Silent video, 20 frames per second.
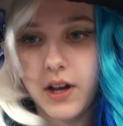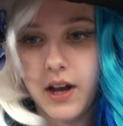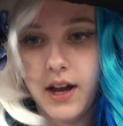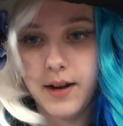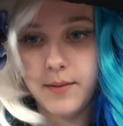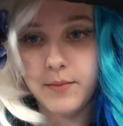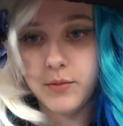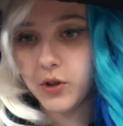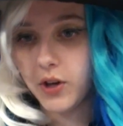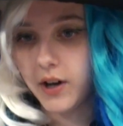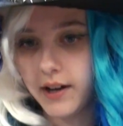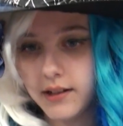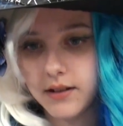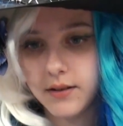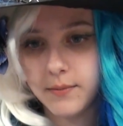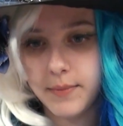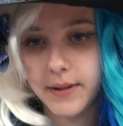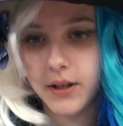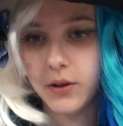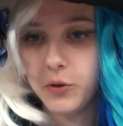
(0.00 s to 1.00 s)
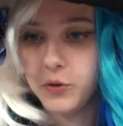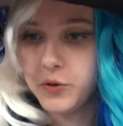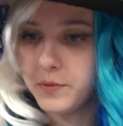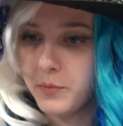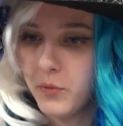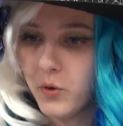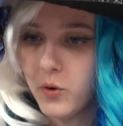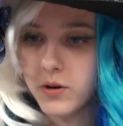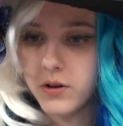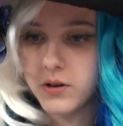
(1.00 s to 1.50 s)
I'm trying to build
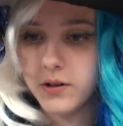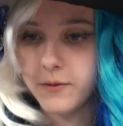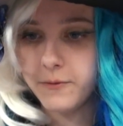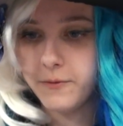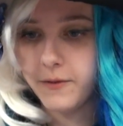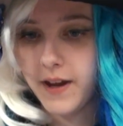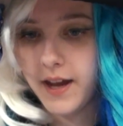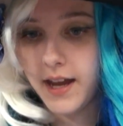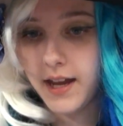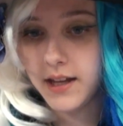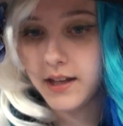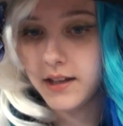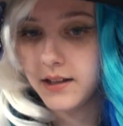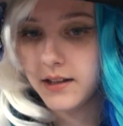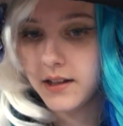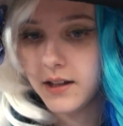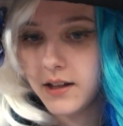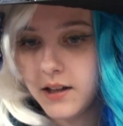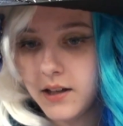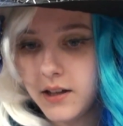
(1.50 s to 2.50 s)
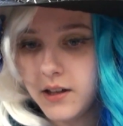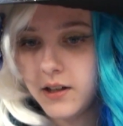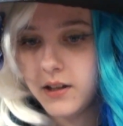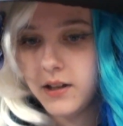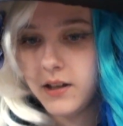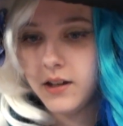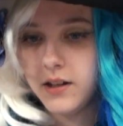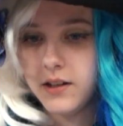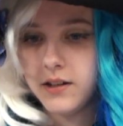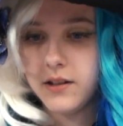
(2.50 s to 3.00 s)
more of a
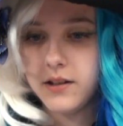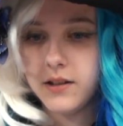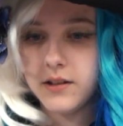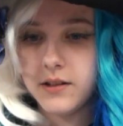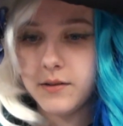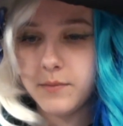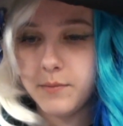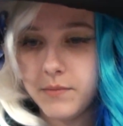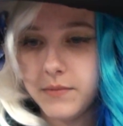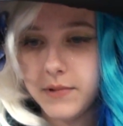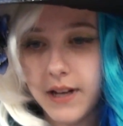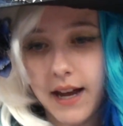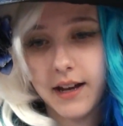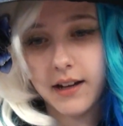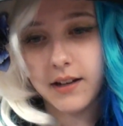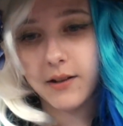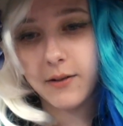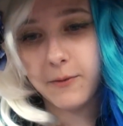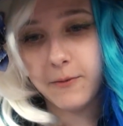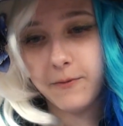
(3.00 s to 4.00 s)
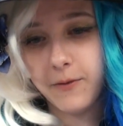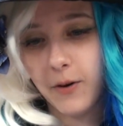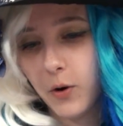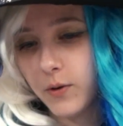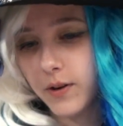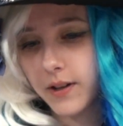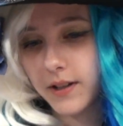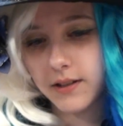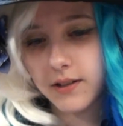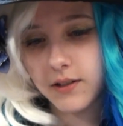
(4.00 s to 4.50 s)
deck
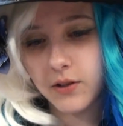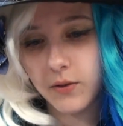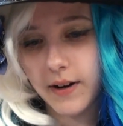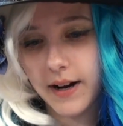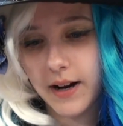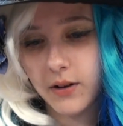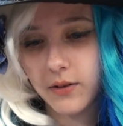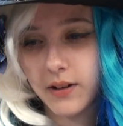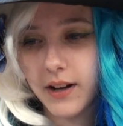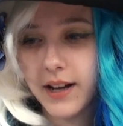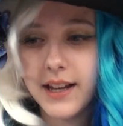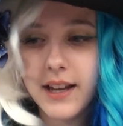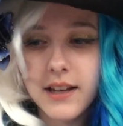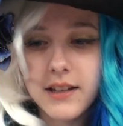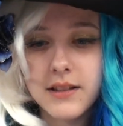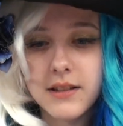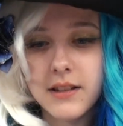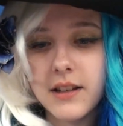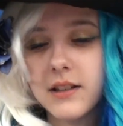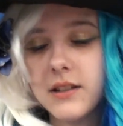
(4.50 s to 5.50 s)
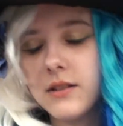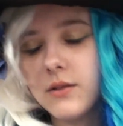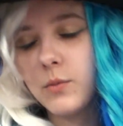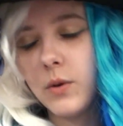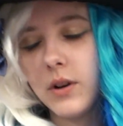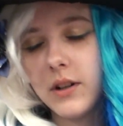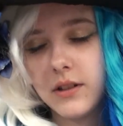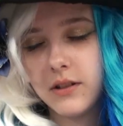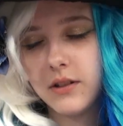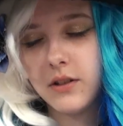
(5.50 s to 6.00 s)
focused around, I guess, like
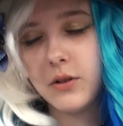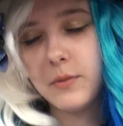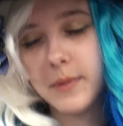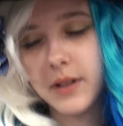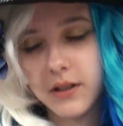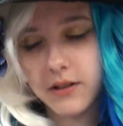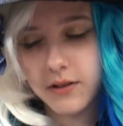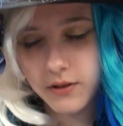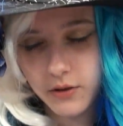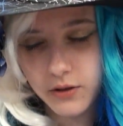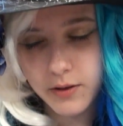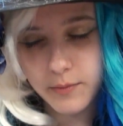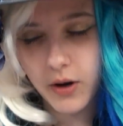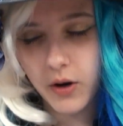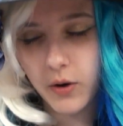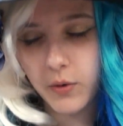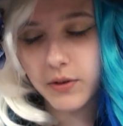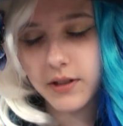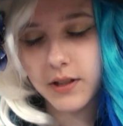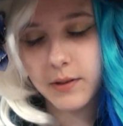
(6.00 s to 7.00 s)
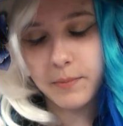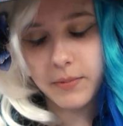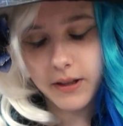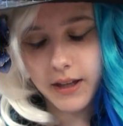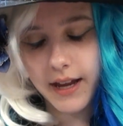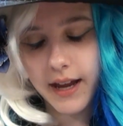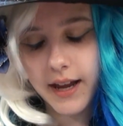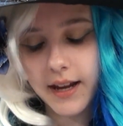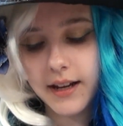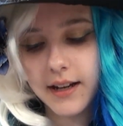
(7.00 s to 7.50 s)
what Yuma Tsukumo was
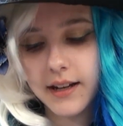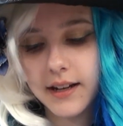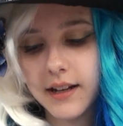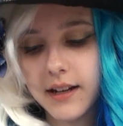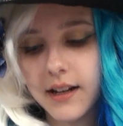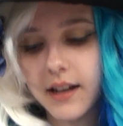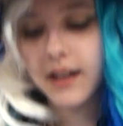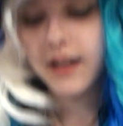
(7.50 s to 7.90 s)
playing.